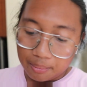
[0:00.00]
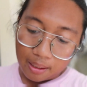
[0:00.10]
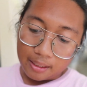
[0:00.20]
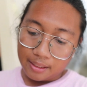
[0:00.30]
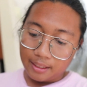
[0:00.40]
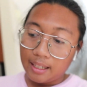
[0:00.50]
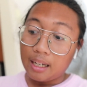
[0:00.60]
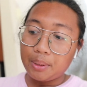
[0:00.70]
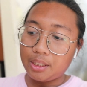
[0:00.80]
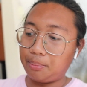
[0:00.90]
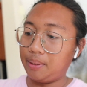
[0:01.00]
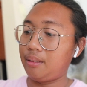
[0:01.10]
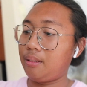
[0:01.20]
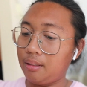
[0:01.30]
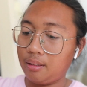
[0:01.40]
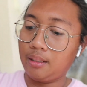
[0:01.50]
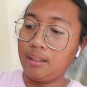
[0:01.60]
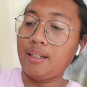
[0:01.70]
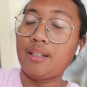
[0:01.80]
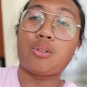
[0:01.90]
My Kami Speed,
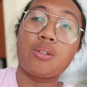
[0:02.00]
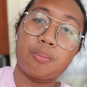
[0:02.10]
the Swiss